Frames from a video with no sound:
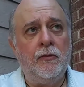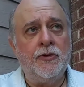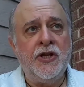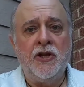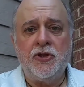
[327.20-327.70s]

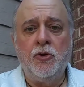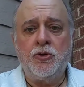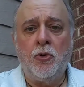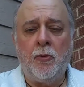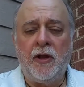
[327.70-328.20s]
C.S.
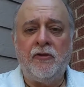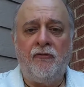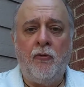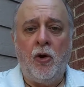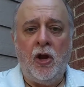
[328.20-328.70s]
Lewis wrote about the
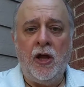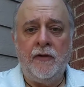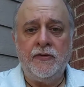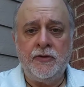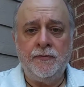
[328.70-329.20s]
four
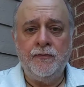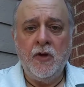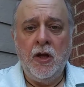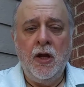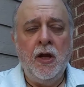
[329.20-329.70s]
loves.
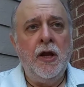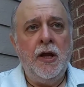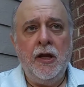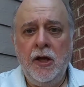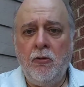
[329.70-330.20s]

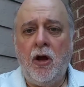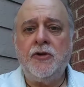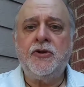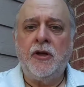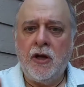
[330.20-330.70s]

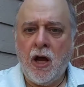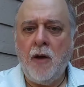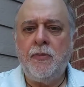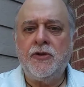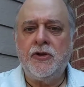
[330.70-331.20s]
Eros
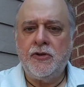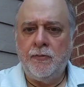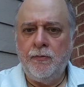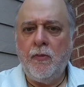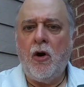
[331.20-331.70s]
encompasses
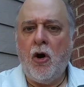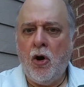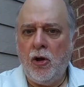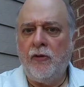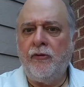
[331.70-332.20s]
them,
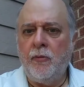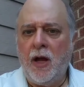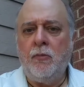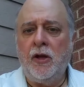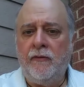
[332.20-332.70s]
all of them,
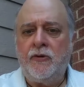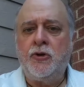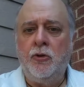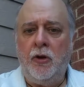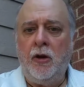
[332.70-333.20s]
I believe,
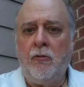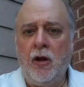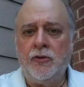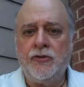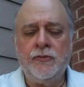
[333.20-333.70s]
true
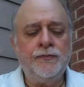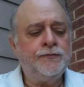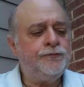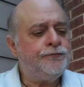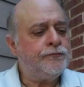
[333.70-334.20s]
Eros.
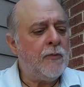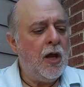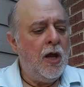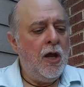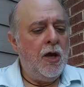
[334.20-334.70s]

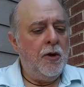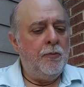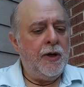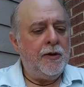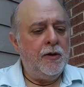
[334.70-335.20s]

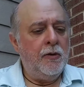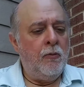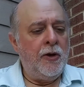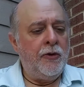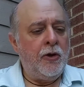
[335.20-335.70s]
But
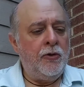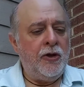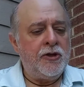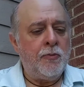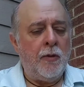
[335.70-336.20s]
one of the good
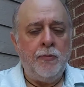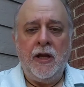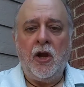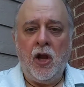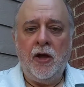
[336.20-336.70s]
things about
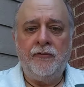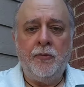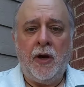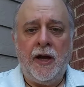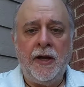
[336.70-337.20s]
being
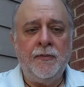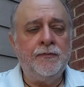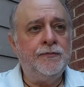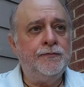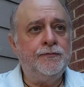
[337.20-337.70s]
loved by
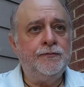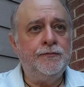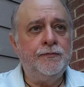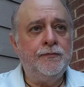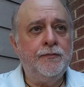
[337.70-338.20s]

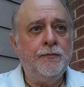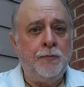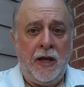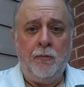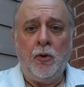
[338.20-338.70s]

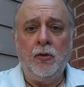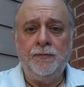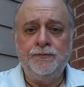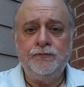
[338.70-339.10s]
people,